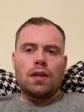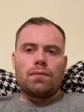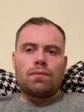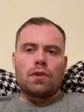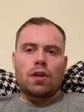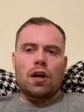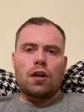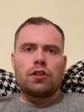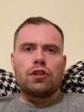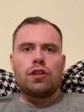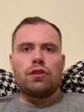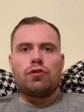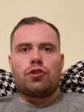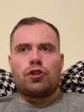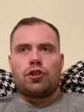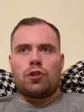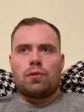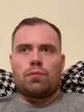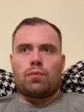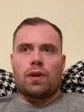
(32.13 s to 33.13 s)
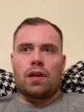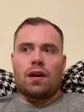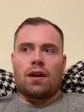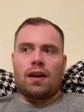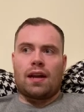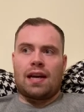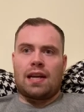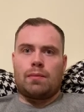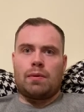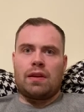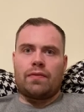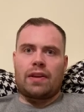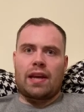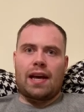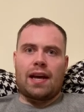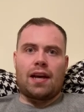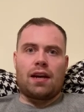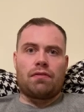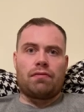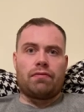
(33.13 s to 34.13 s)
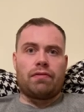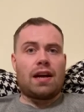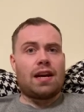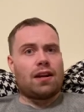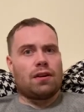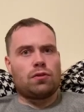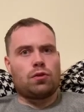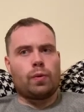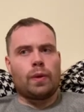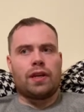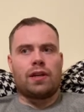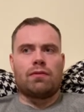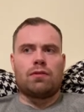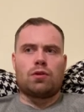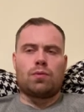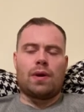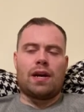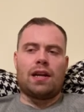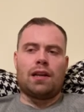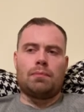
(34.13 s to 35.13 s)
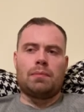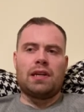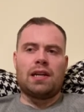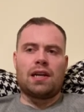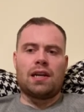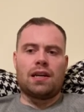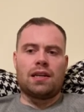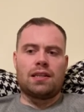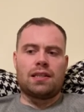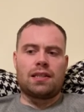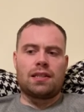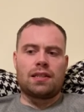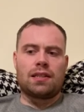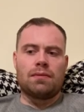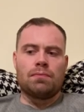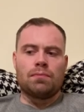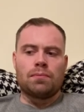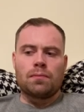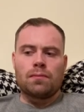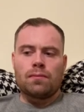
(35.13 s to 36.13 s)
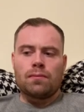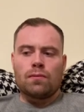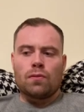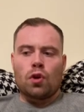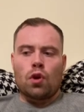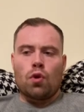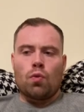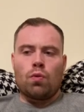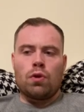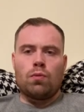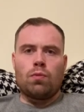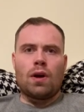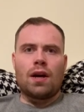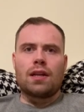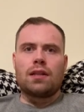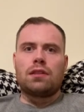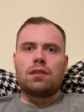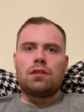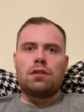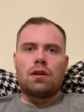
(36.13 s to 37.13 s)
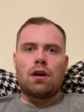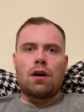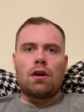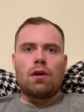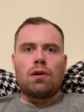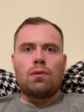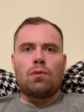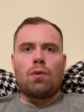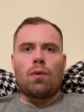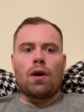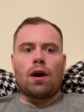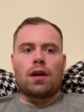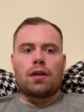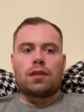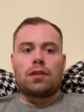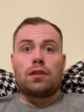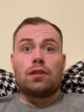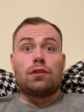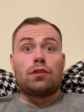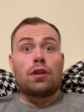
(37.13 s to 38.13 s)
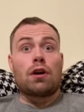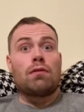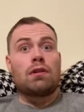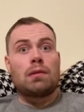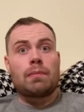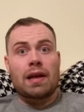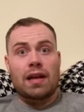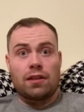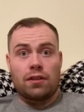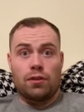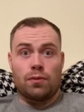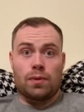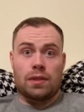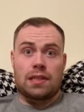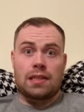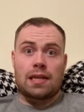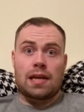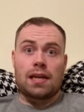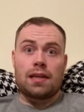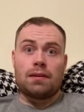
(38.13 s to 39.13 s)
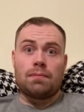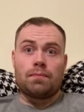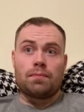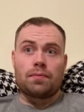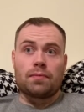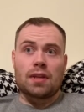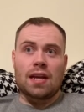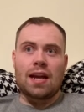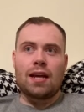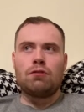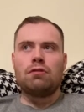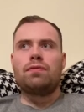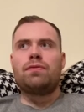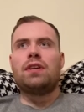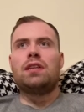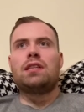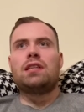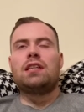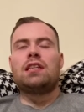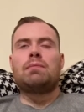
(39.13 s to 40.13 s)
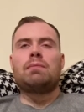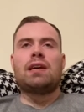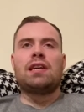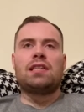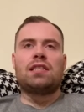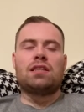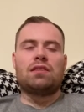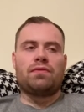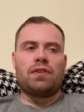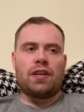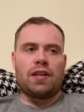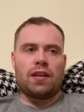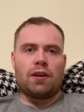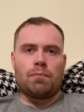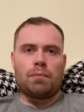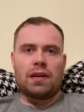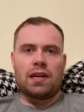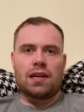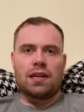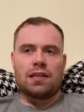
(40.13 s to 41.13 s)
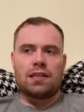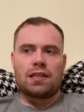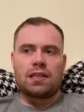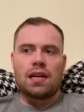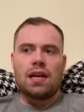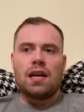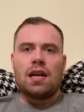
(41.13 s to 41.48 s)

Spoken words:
on YouTube, we all had a bit of a laugh, and on Twitter as well, because we wanted to know what Tony Bellew would say. And I just feel the need to make this video, because